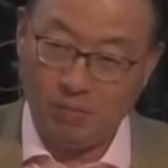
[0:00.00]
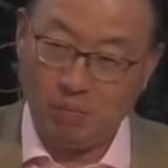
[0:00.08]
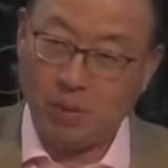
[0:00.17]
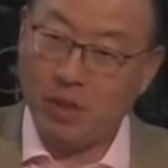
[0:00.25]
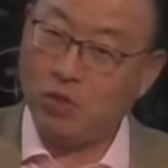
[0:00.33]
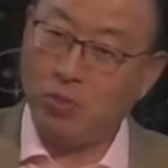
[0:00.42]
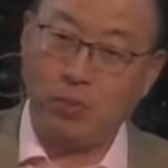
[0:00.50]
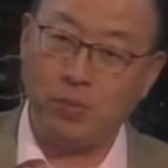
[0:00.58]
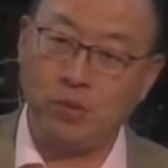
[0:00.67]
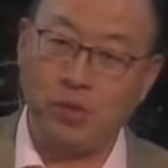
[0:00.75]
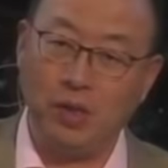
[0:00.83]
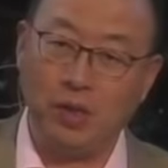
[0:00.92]
But as we will
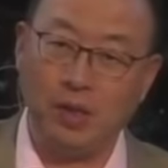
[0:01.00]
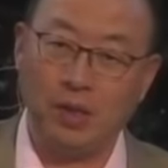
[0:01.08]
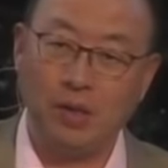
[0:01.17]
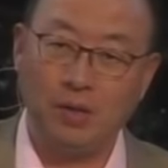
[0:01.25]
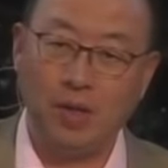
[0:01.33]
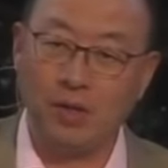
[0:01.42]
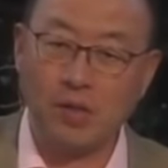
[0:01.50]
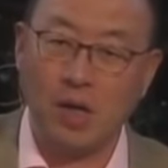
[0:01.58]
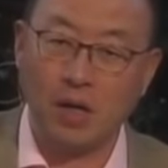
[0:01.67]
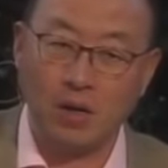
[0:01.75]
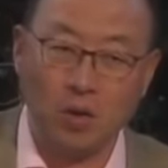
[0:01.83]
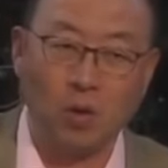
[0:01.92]
see, that's
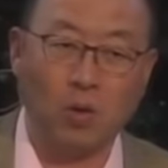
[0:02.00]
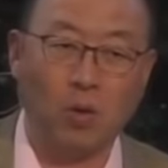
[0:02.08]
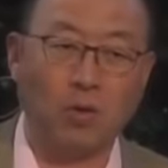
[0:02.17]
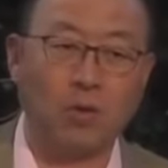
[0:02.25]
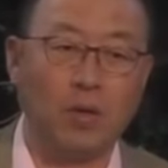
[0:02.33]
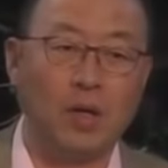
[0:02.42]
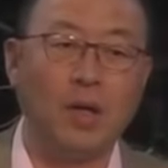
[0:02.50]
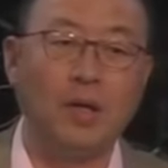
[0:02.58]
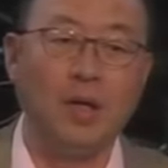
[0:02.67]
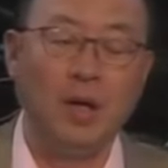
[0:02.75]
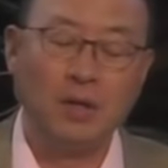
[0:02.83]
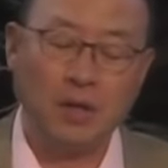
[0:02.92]
not at all the head
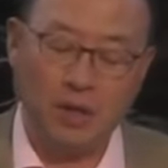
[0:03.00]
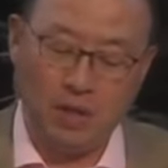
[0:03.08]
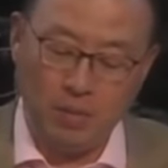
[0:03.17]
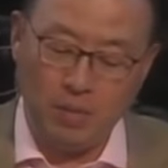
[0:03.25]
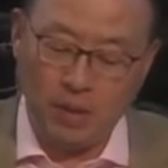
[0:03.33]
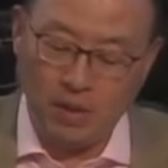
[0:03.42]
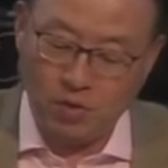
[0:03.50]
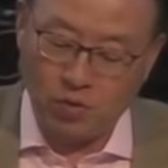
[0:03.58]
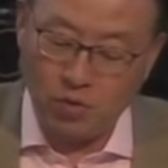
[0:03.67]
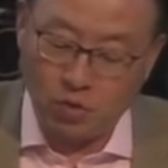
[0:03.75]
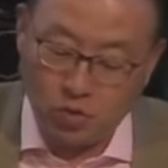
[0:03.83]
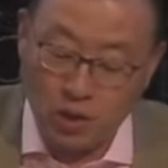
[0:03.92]
that he managed
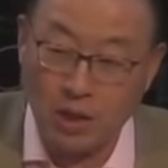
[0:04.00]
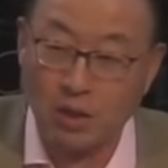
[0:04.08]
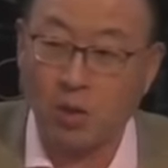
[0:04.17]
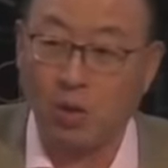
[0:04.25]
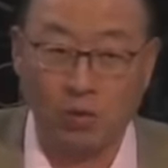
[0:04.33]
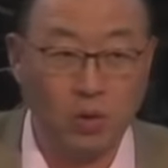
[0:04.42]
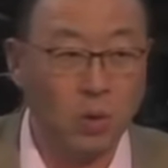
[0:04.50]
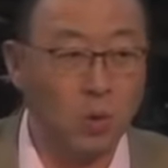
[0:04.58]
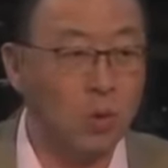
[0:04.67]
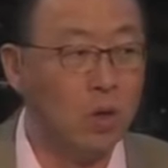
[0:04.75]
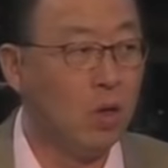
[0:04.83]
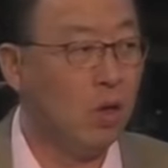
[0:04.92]
to strike,
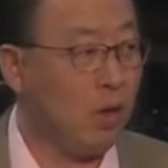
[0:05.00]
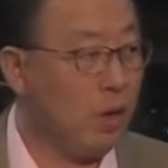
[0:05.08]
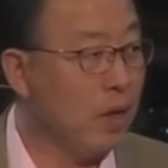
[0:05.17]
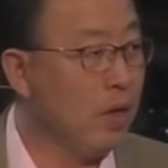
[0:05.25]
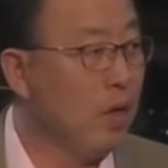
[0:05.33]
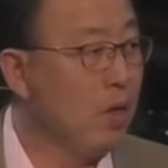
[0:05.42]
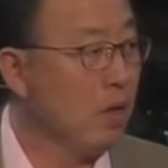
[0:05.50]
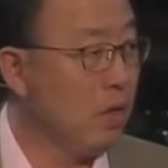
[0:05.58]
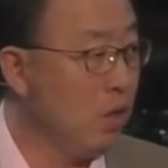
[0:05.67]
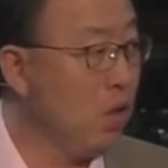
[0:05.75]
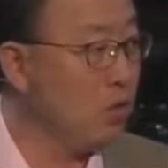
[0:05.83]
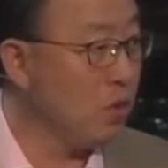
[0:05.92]
although a head he
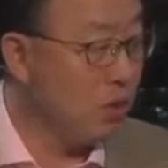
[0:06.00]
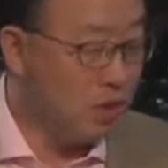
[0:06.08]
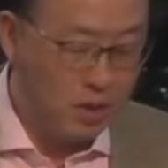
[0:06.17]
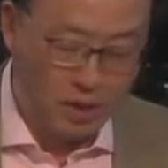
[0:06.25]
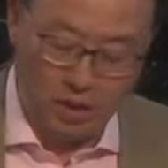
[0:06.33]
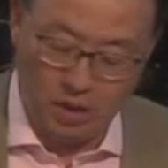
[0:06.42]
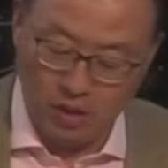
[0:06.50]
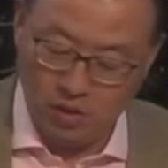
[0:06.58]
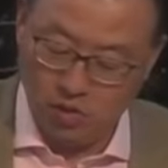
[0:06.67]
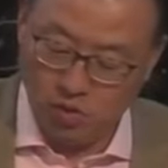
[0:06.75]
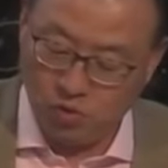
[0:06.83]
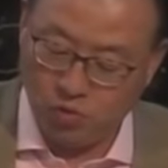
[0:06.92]
does indeed
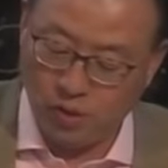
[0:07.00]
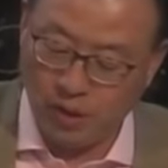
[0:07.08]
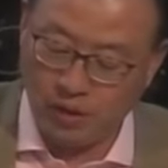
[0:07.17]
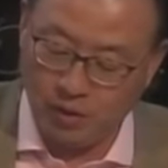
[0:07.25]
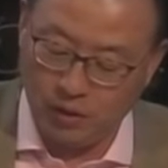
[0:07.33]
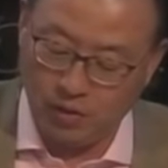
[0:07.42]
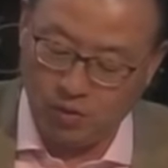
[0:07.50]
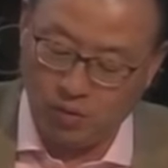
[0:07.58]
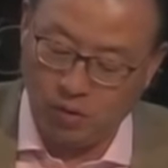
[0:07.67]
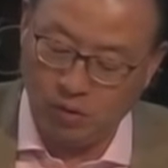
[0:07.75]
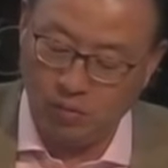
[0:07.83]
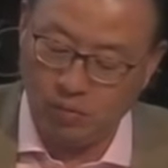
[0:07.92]
strike later
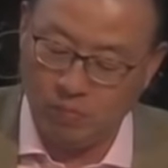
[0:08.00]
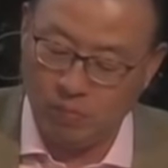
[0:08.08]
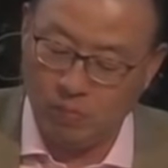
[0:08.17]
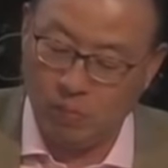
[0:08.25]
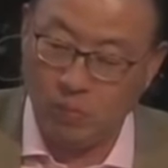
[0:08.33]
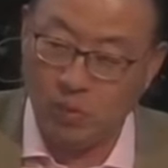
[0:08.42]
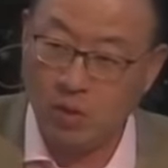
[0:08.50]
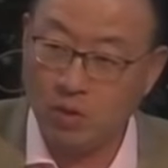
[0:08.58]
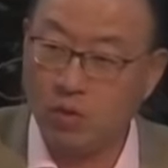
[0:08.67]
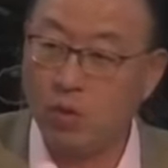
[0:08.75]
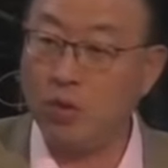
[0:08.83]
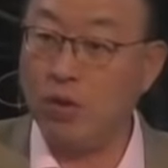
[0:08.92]
on.
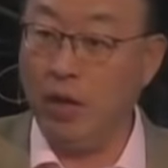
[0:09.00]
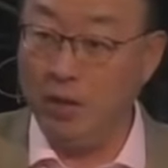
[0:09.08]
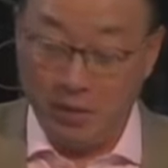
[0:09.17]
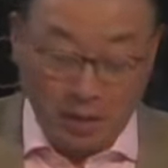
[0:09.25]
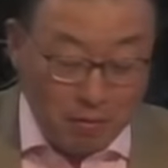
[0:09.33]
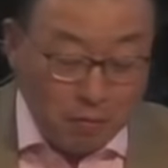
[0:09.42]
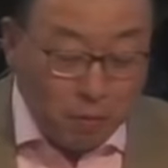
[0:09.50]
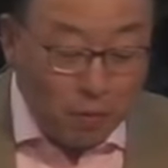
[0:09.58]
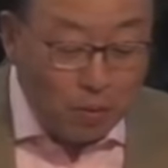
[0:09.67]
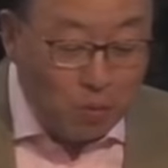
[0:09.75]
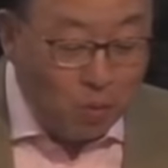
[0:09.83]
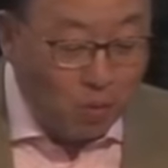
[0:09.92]
The, and then,
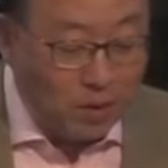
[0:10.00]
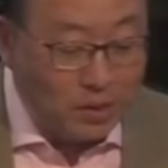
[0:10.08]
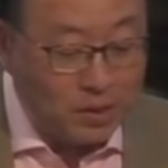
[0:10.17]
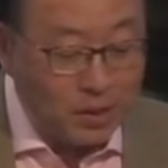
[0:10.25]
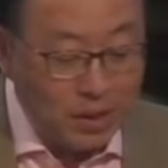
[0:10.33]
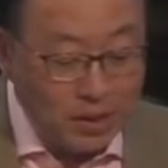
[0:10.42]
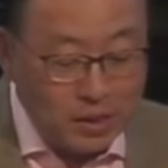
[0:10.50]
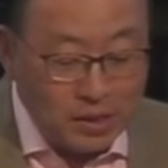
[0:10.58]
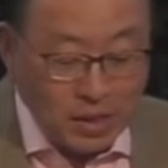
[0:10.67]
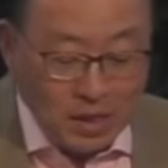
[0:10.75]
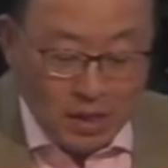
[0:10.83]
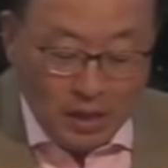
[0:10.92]
furthermore, it says
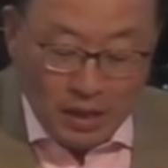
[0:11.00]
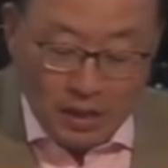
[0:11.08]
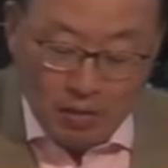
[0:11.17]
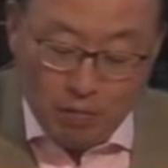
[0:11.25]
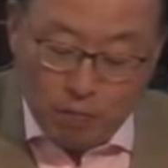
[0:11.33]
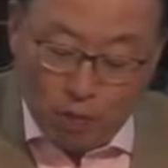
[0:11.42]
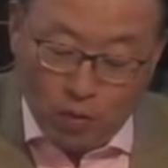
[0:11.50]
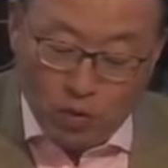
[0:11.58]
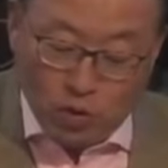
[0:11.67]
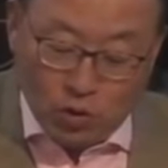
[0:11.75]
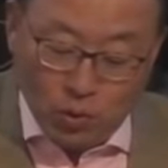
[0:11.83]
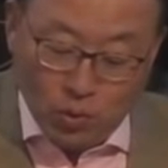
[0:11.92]
in
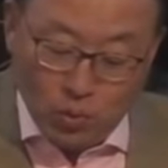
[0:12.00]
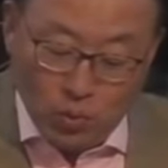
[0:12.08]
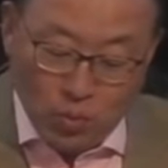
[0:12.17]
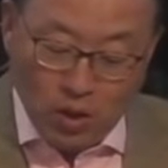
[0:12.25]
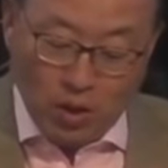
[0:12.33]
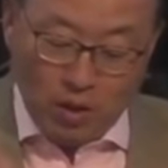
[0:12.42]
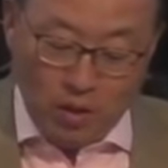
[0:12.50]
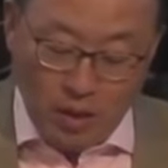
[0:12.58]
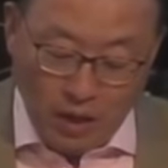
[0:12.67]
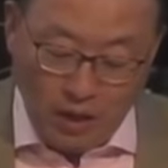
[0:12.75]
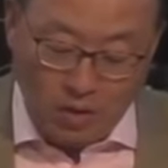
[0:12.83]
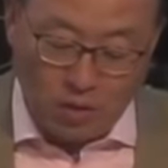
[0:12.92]
verse 2
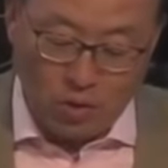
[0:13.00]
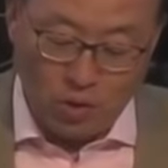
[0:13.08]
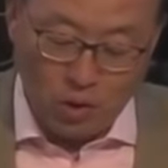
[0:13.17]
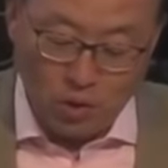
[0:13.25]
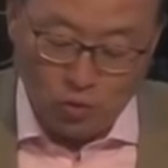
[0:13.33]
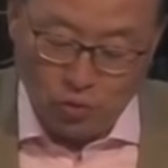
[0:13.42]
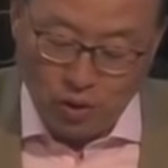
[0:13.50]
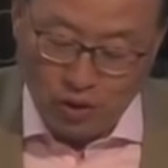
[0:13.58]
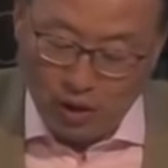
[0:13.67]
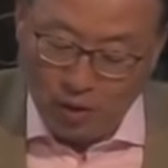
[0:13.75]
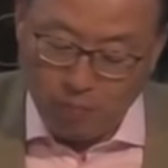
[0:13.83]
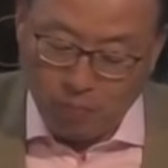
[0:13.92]
later she
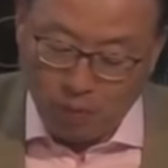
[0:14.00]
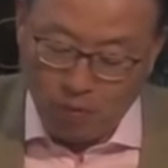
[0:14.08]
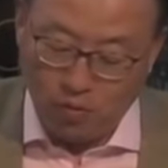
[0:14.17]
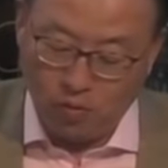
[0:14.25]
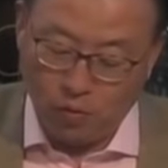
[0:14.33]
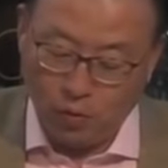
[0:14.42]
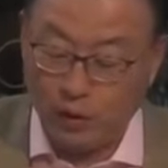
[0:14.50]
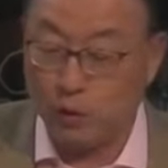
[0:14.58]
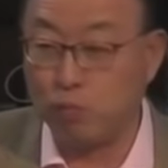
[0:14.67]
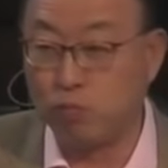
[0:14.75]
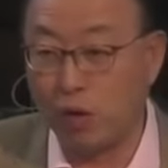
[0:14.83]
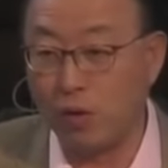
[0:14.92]
gave birth to his
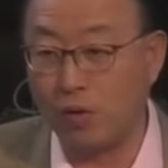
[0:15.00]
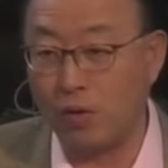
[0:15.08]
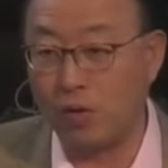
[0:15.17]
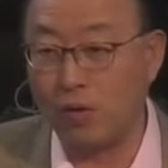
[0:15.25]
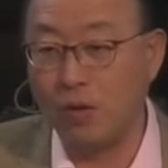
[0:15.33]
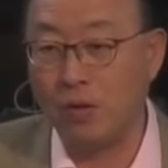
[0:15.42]
brother